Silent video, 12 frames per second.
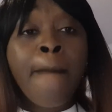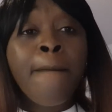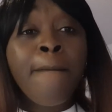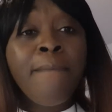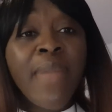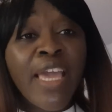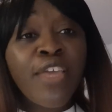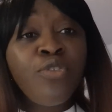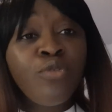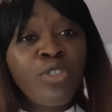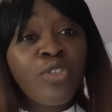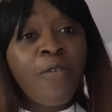make
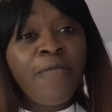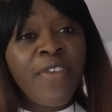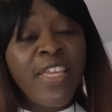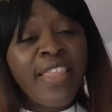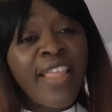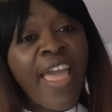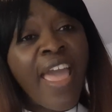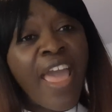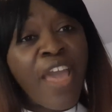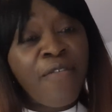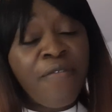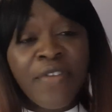use of it
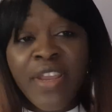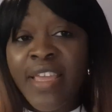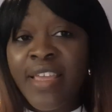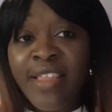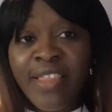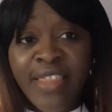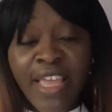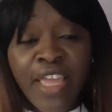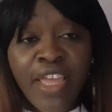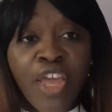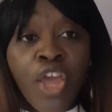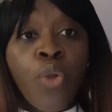every
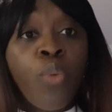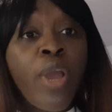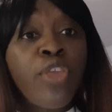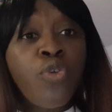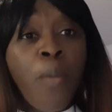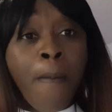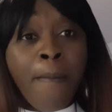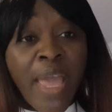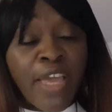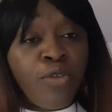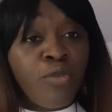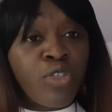day. When you
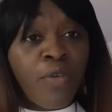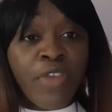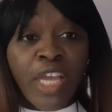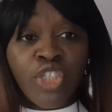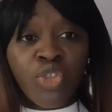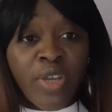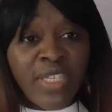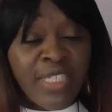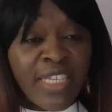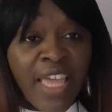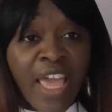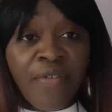make use of your
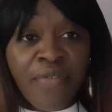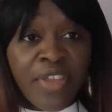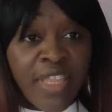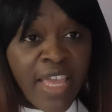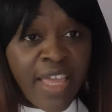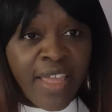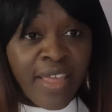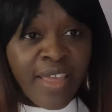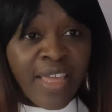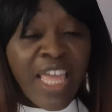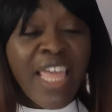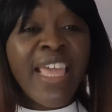joystick every day,
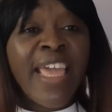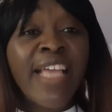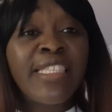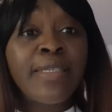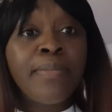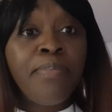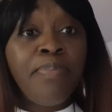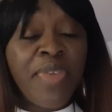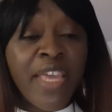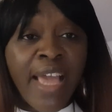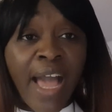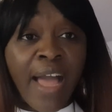it gets
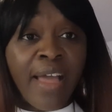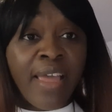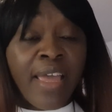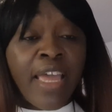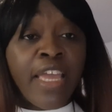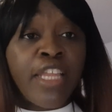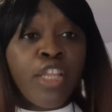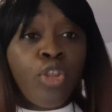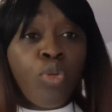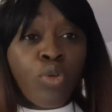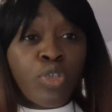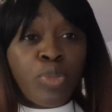bigger. It
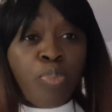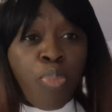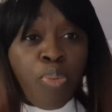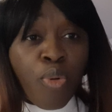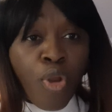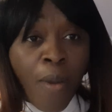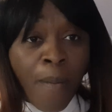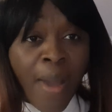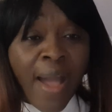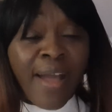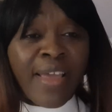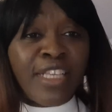looks
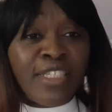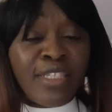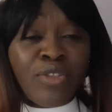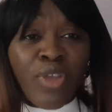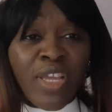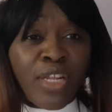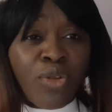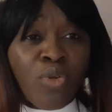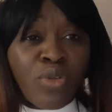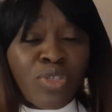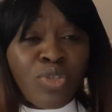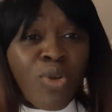plumber. It
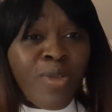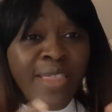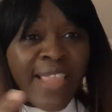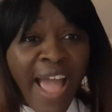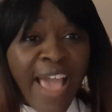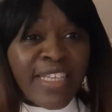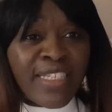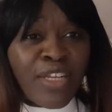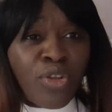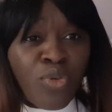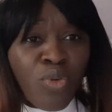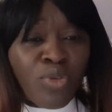looks so nice.
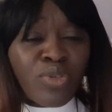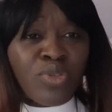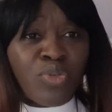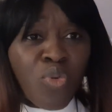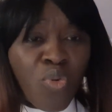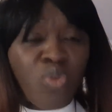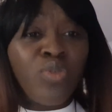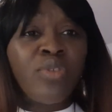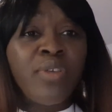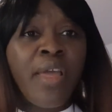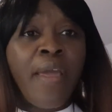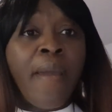It looks
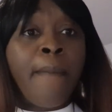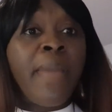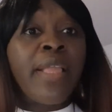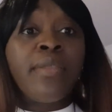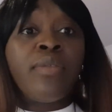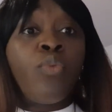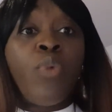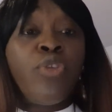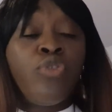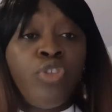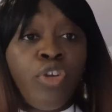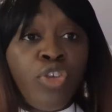good. But when
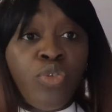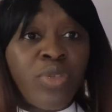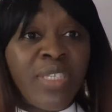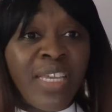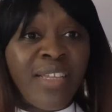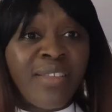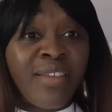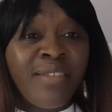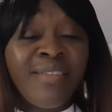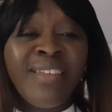you don't use it,